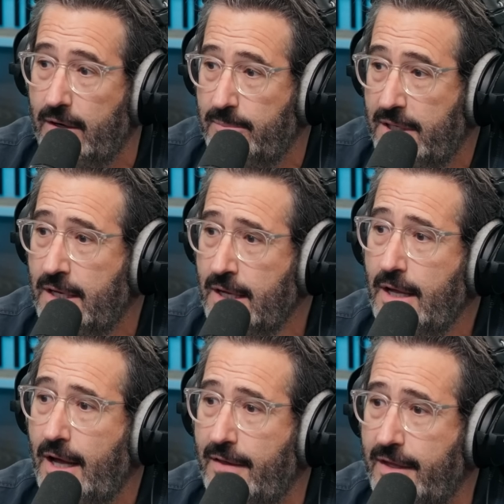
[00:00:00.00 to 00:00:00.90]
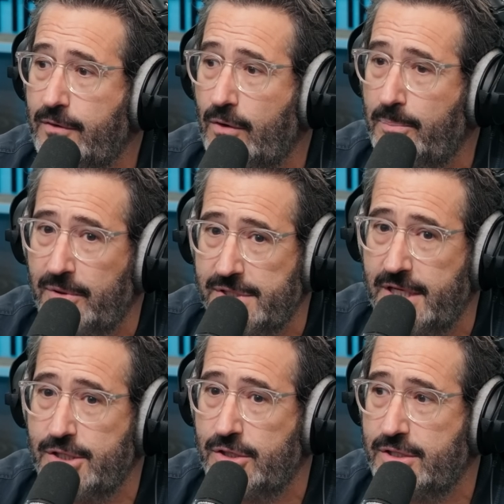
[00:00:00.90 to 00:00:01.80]
I mean, I think there are
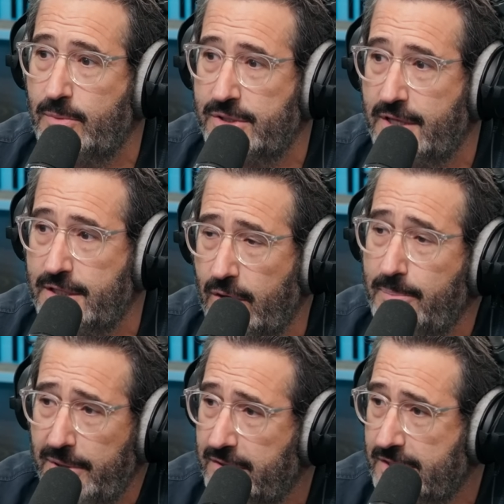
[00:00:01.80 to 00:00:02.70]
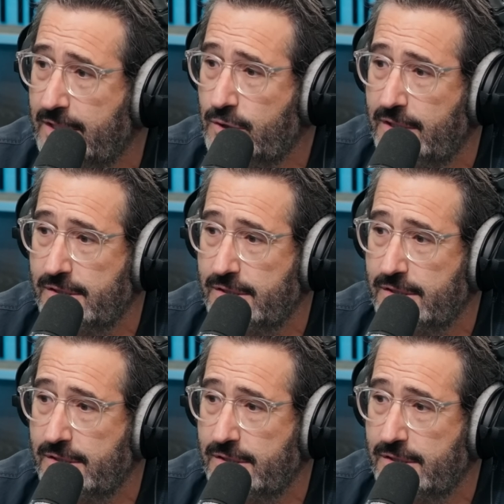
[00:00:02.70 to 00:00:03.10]
procedures in which they do it, but essentially,